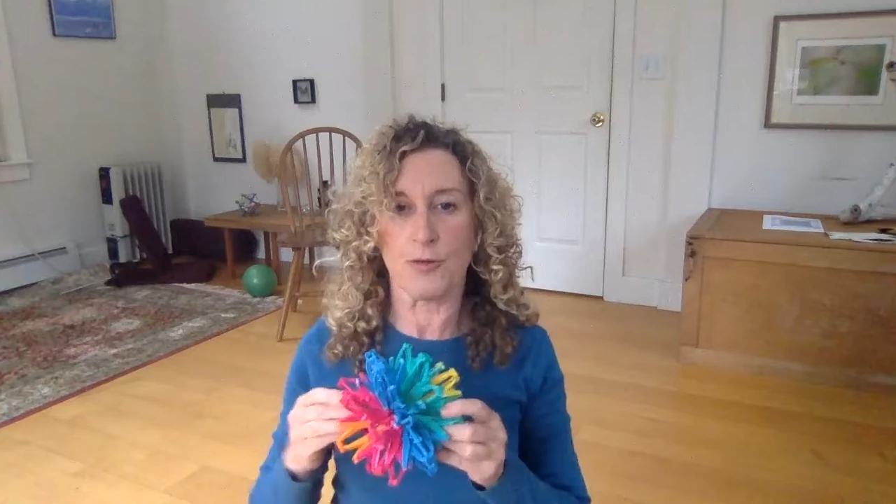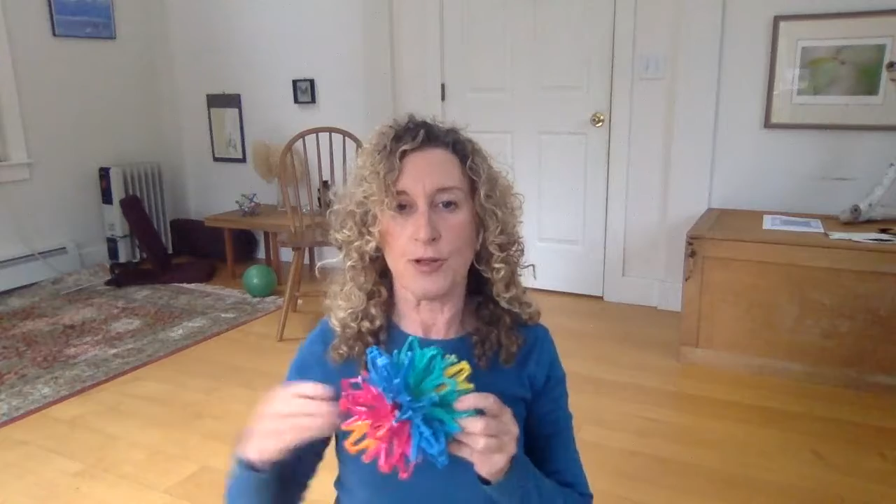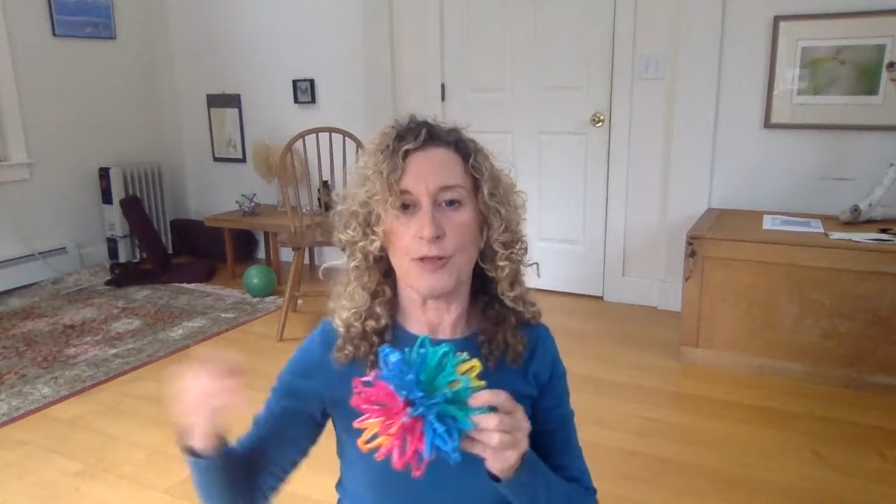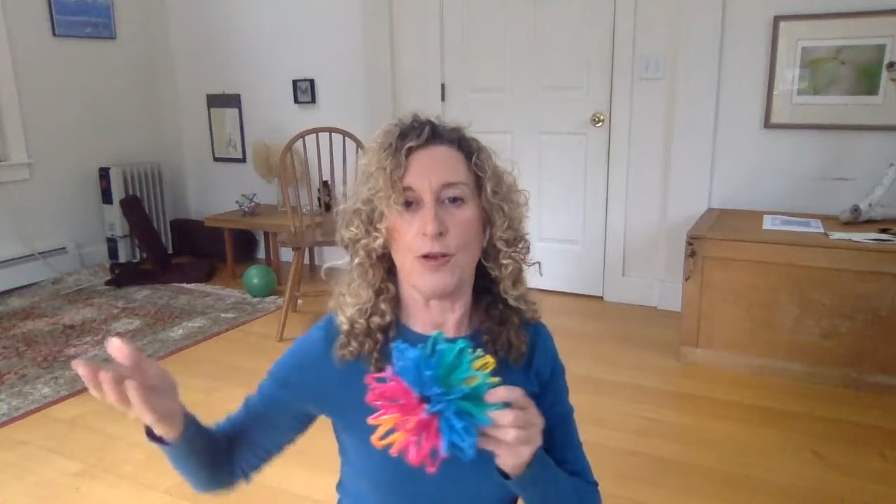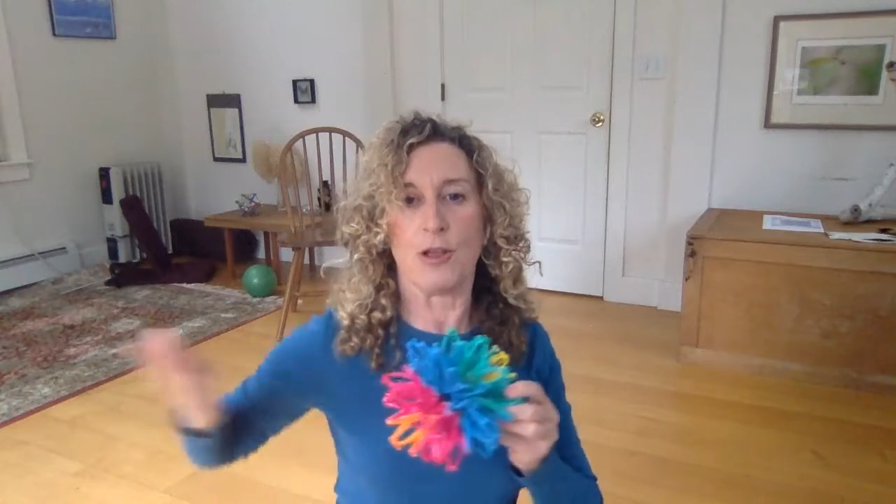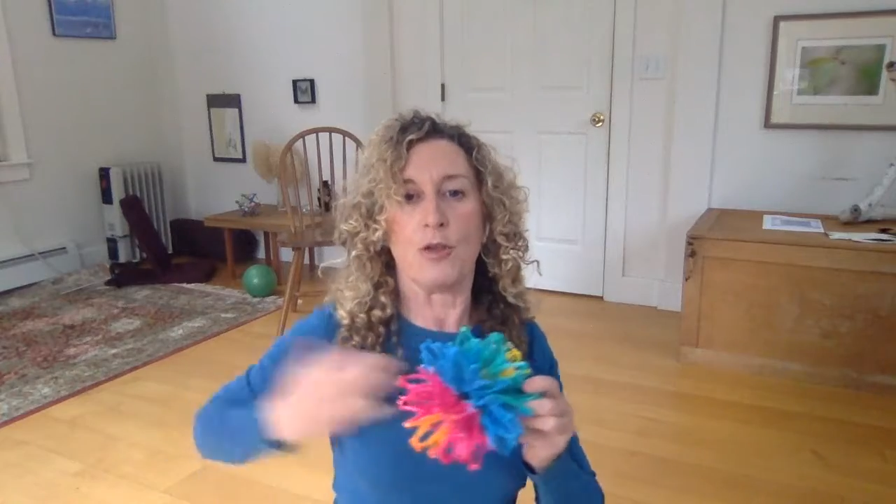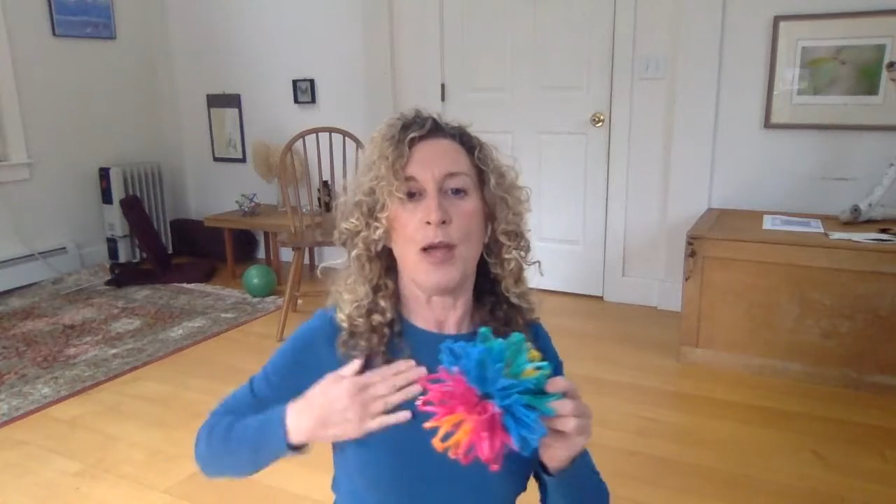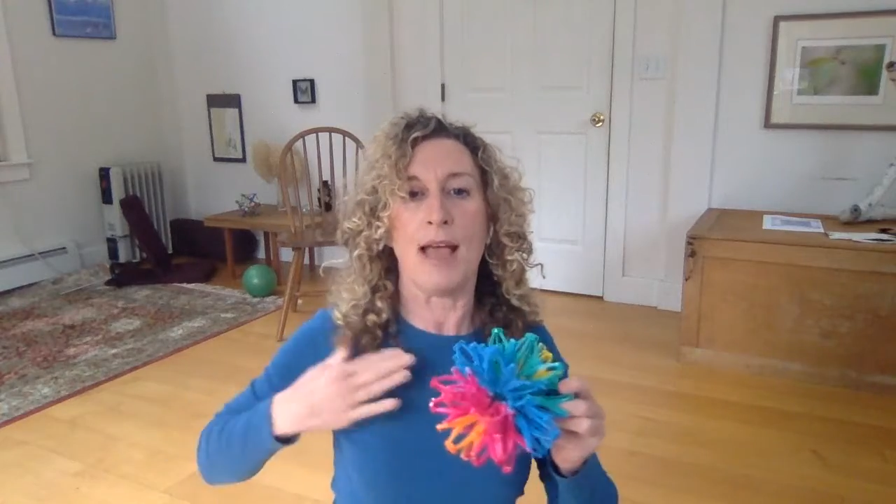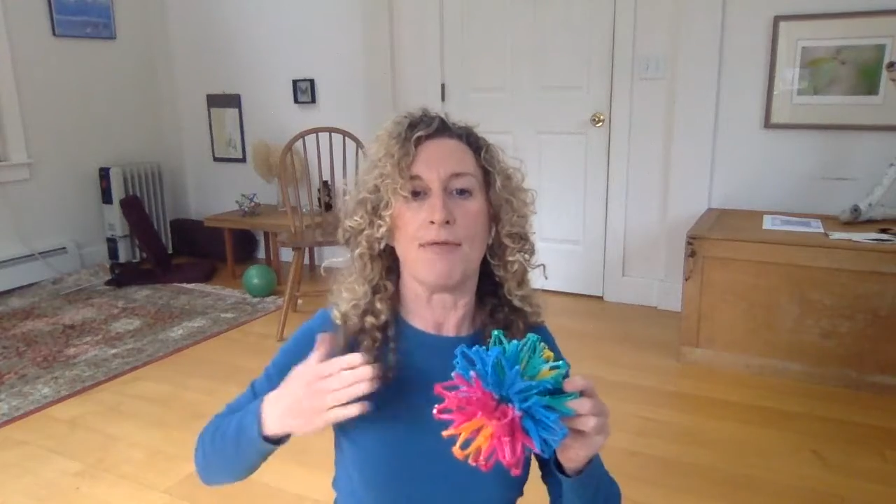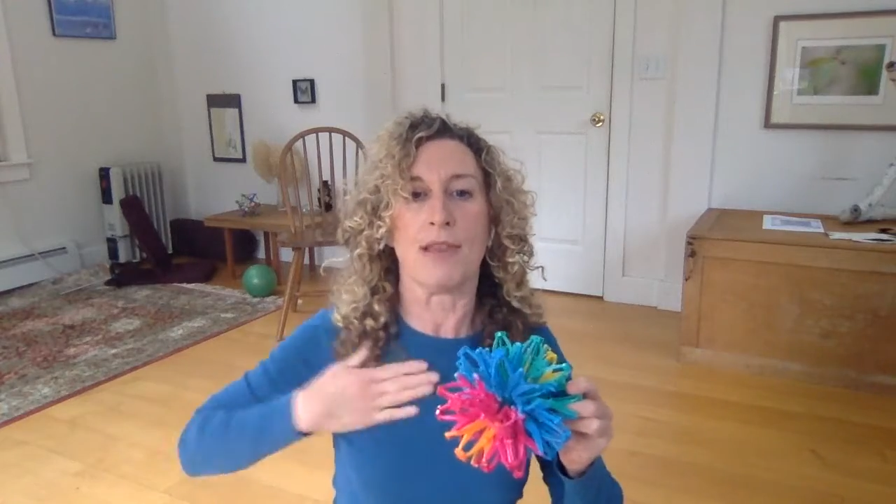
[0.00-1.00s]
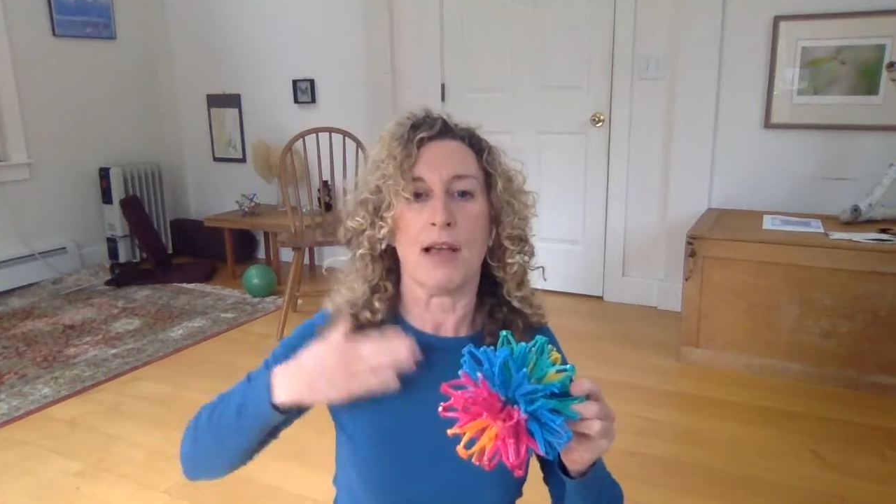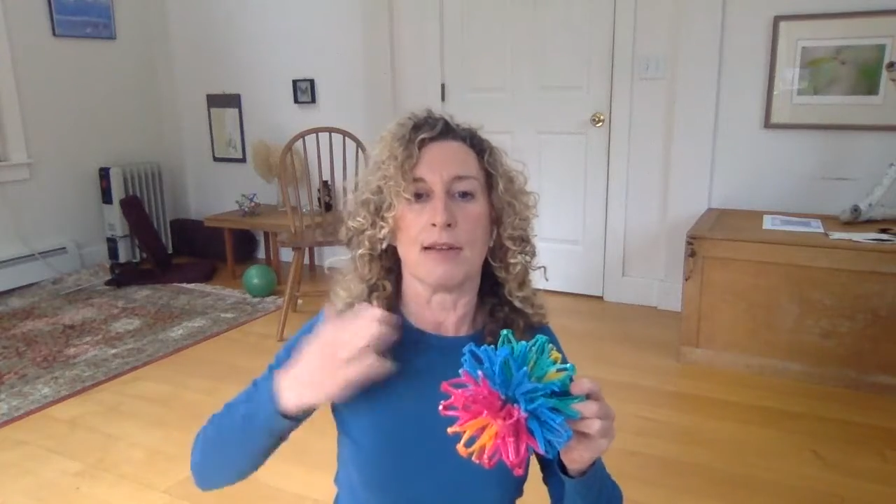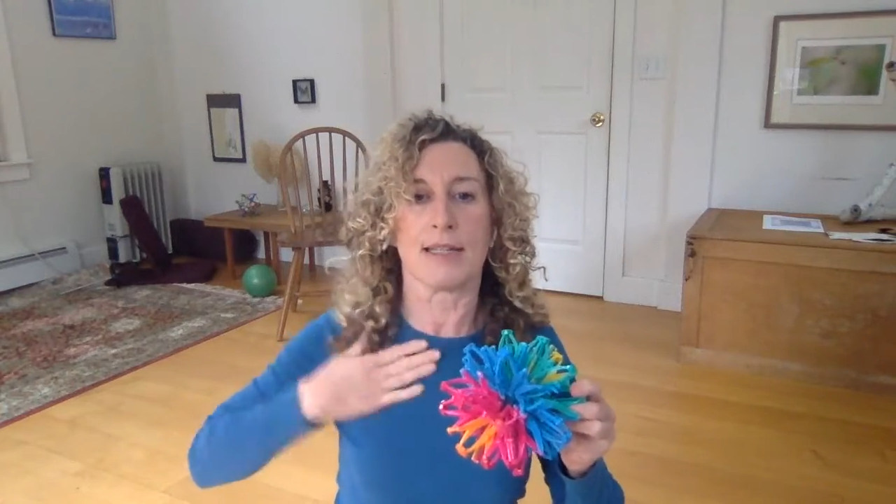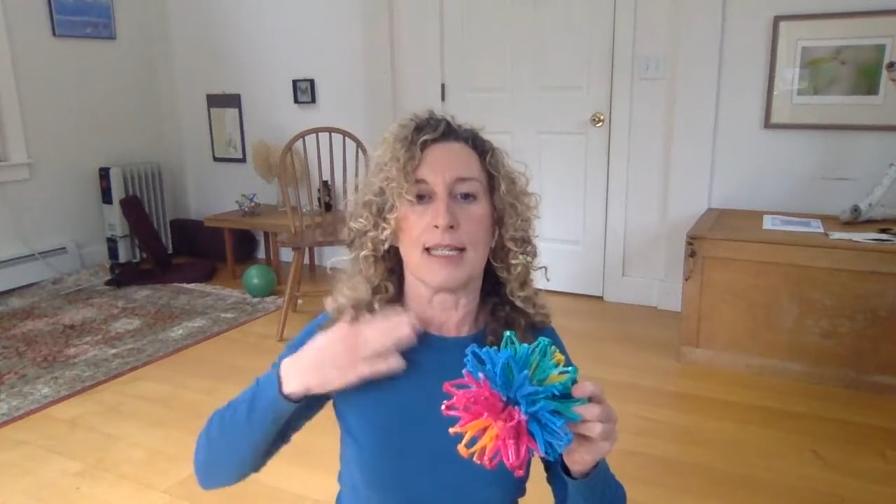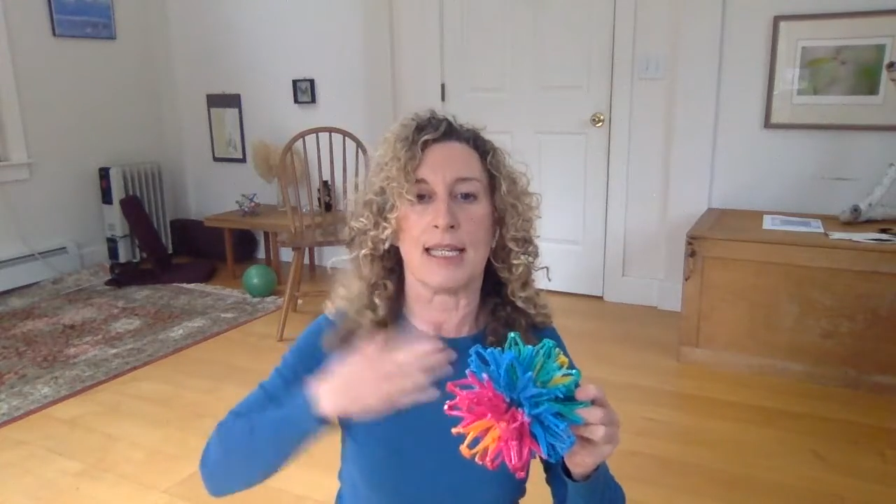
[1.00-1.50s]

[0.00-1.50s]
first of all, you have lungs